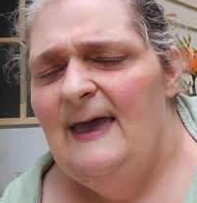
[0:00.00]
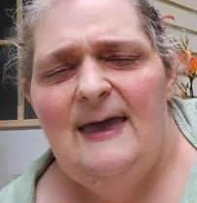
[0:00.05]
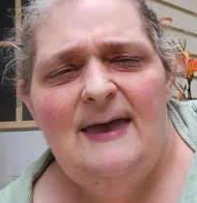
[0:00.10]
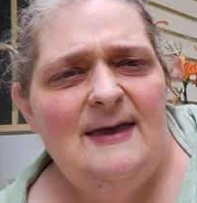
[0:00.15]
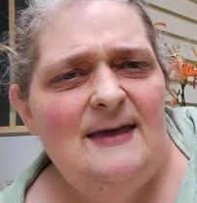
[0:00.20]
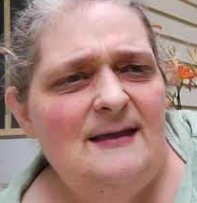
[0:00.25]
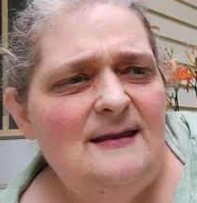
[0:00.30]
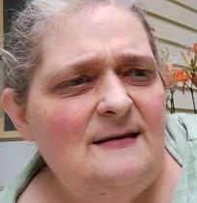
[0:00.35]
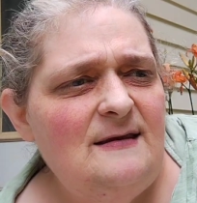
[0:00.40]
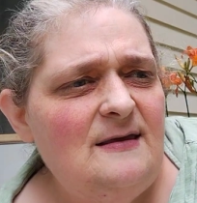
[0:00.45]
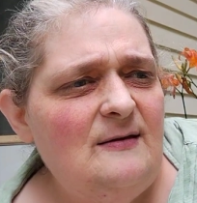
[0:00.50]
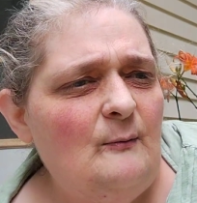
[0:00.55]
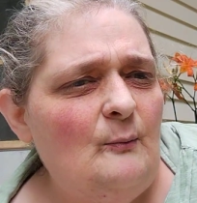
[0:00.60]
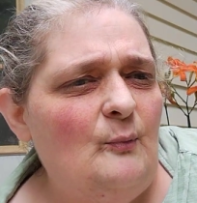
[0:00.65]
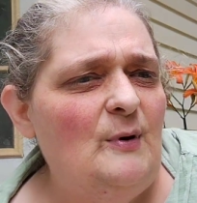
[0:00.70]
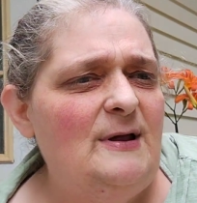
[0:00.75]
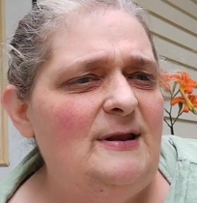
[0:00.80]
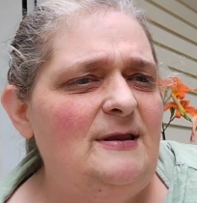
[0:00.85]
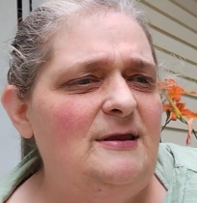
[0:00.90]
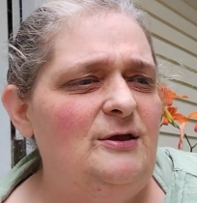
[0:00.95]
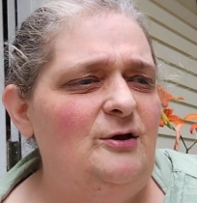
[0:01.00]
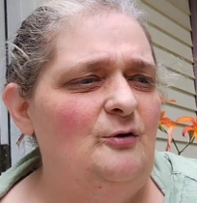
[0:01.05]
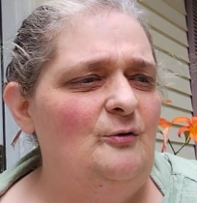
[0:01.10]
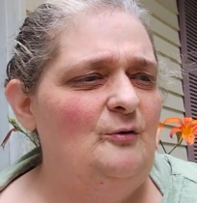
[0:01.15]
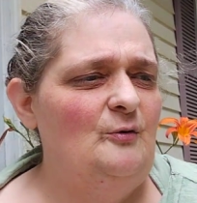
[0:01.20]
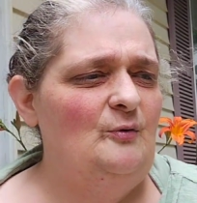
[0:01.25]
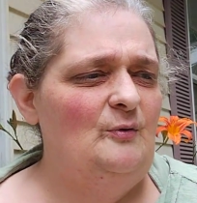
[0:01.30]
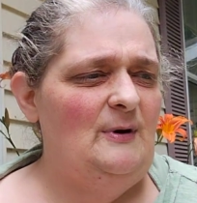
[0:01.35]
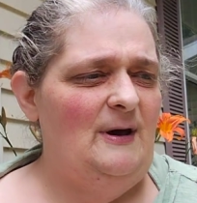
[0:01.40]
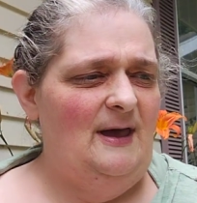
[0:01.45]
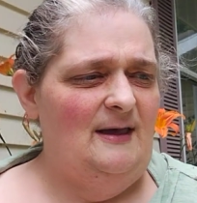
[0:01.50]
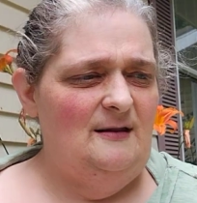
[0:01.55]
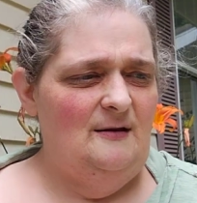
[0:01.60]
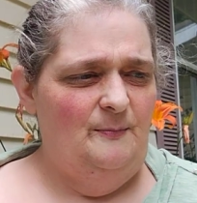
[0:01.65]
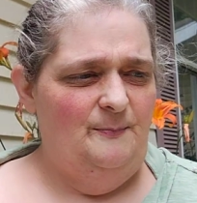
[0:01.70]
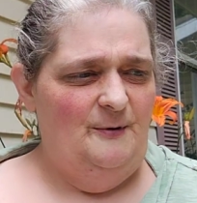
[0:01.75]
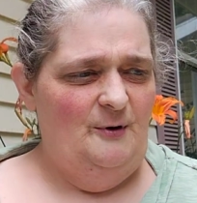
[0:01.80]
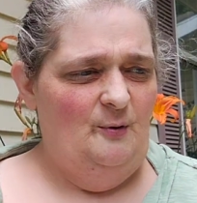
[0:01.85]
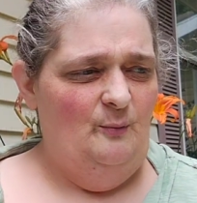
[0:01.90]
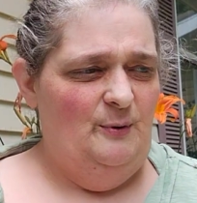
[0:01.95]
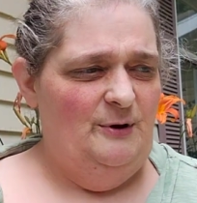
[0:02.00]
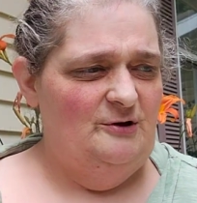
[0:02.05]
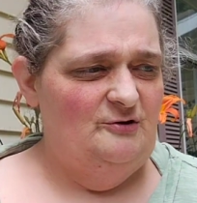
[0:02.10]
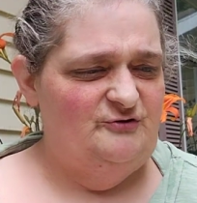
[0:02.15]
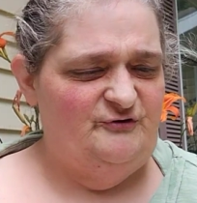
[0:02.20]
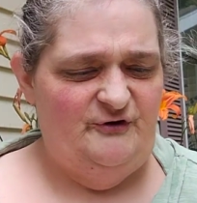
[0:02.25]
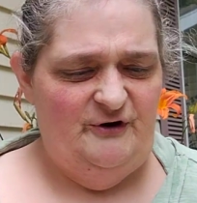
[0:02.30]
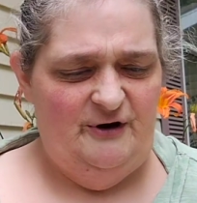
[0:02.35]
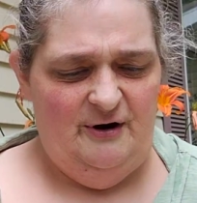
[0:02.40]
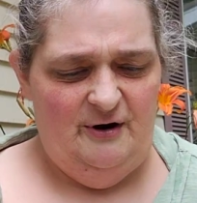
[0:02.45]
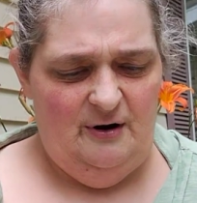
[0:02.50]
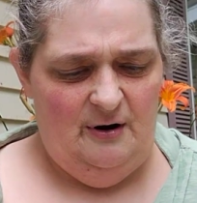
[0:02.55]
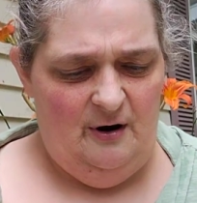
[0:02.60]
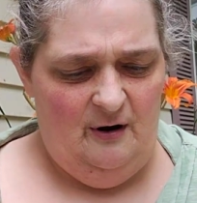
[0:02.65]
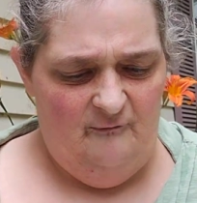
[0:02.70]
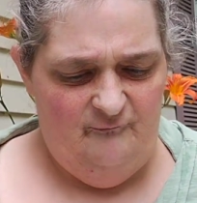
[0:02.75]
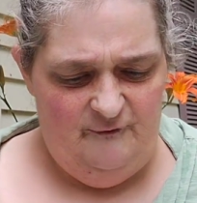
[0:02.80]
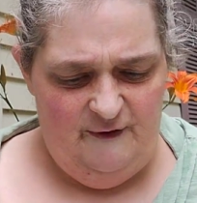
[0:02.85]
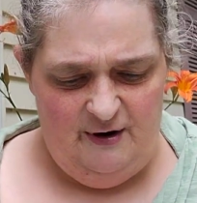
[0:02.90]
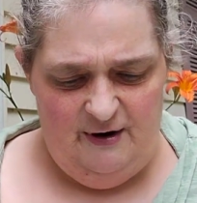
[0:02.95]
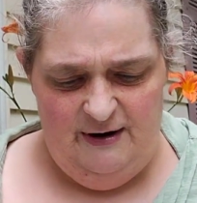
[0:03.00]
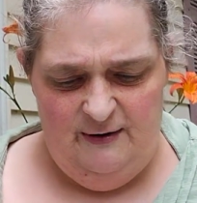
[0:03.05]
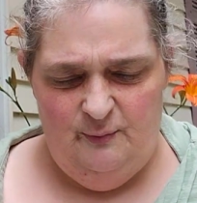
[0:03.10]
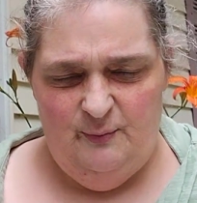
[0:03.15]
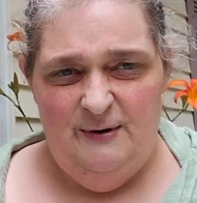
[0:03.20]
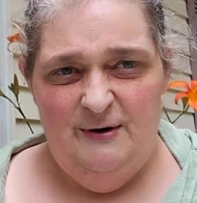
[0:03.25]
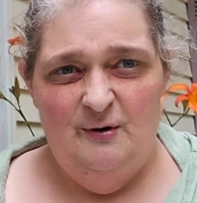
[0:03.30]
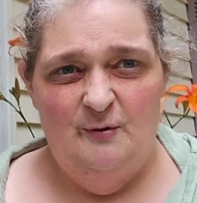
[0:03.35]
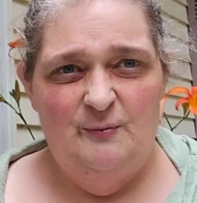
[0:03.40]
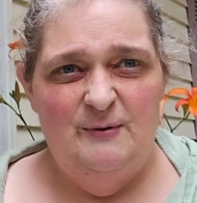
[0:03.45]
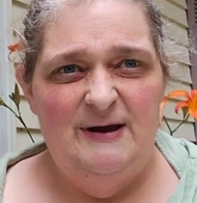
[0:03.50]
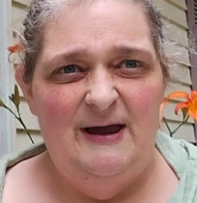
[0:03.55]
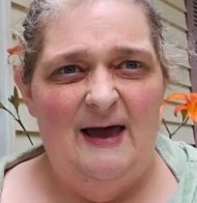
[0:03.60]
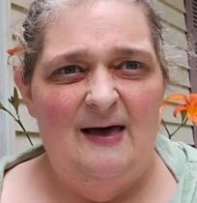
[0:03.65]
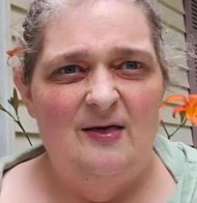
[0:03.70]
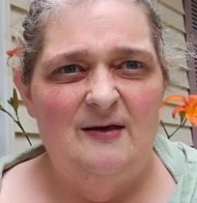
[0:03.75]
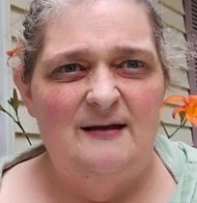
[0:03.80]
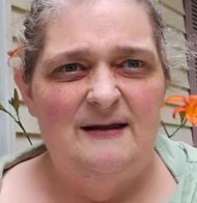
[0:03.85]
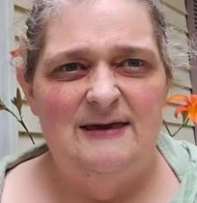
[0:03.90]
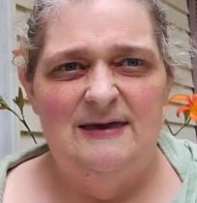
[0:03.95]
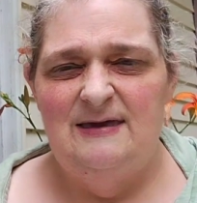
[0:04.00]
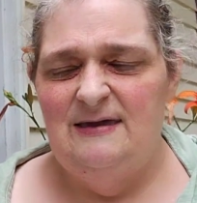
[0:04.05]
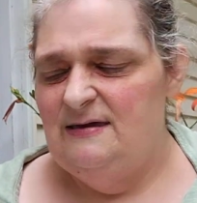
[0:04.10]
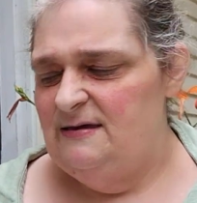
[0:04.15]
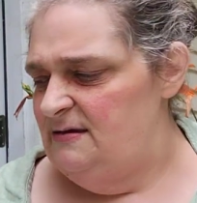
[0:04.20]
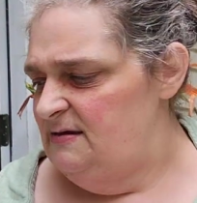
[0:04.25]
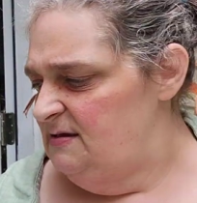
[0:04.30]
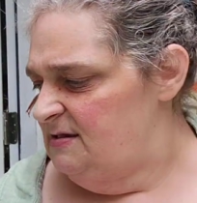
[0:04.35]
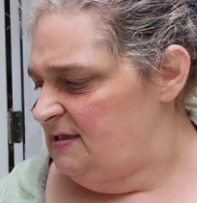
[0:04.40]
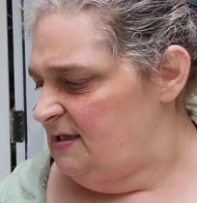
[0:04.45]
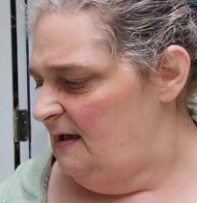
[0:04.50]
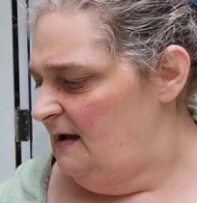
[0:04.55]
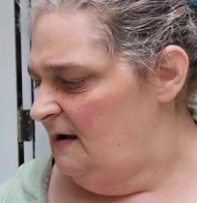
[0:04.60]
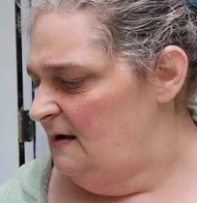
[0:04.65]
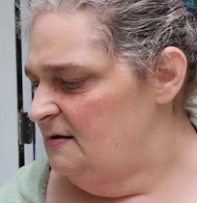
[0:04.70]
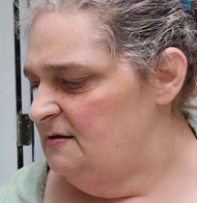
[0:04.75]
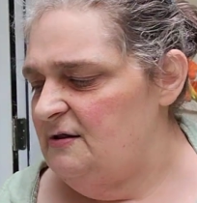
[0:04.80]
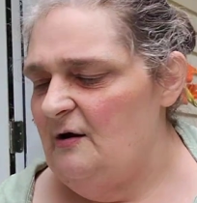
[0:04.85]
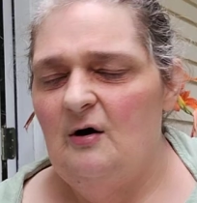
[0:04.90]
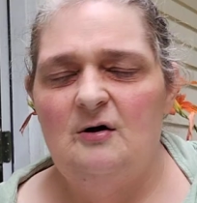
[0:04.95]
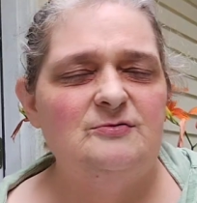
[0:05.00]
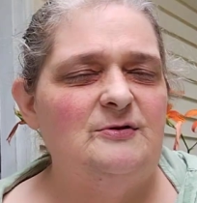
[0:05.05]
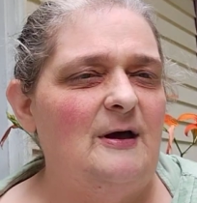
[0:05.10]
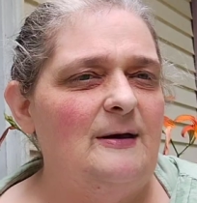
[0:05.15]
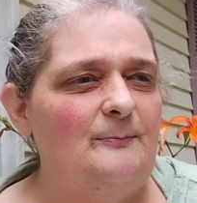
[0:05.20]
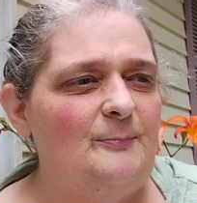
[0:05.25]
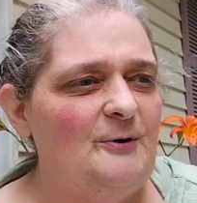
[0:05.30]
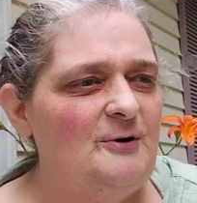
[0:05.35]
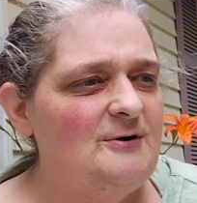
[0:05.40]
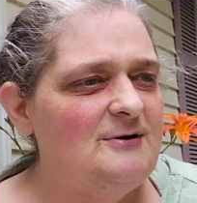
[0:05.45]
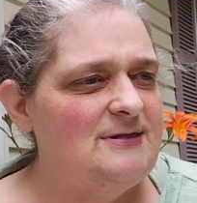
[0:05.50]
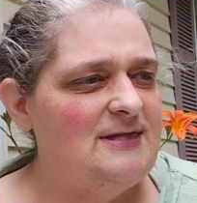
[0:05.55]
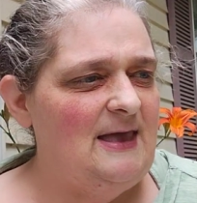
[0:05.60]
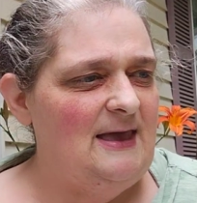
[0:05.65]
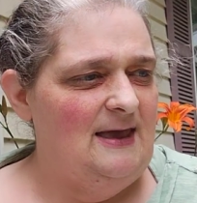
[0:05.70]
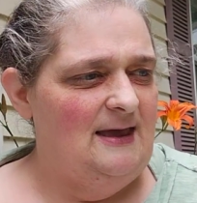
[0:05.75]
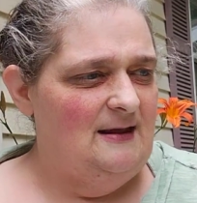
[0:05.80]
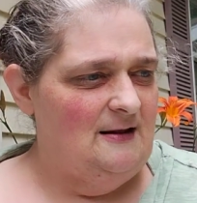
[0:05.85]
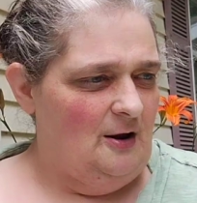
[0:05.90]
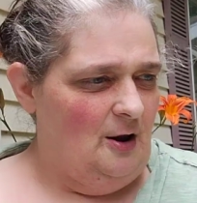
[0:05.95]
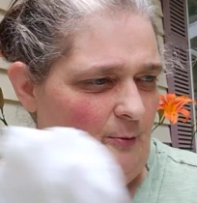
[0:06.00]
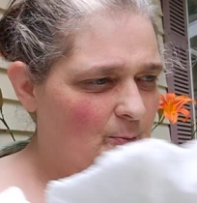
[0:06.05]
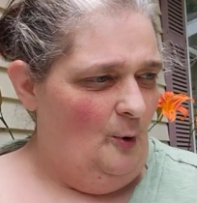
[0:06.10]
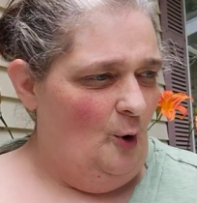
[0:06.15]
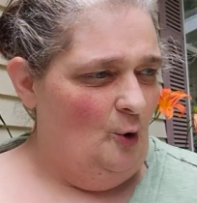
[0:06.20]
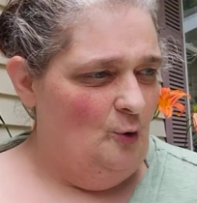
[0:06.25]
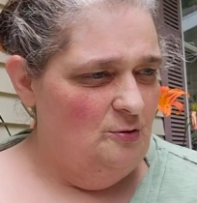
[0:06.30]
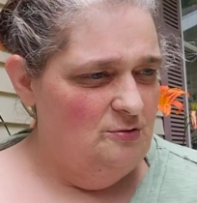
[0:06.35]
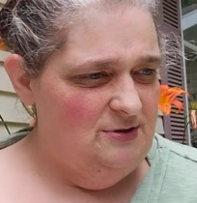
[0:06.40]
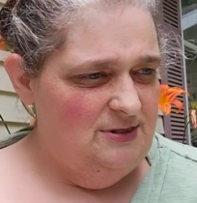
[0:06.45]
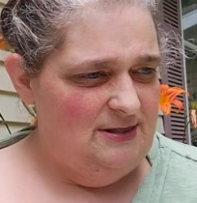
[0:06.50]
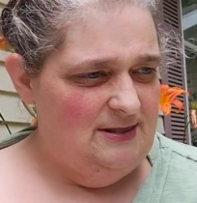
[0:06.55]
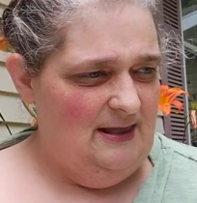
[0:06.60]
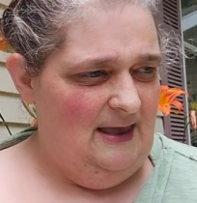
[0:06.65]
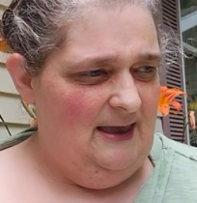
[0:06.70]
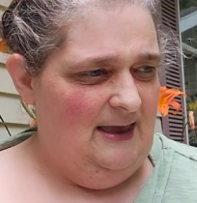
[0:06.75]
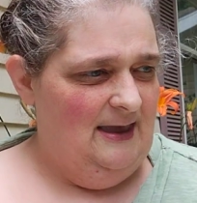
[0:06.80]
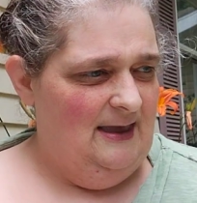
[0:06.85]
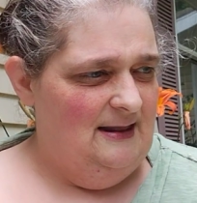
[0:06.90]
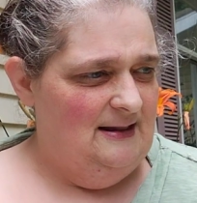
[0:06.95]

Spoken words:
And when you end up in a wheelchair, a very real reality is adult diapers and commodes,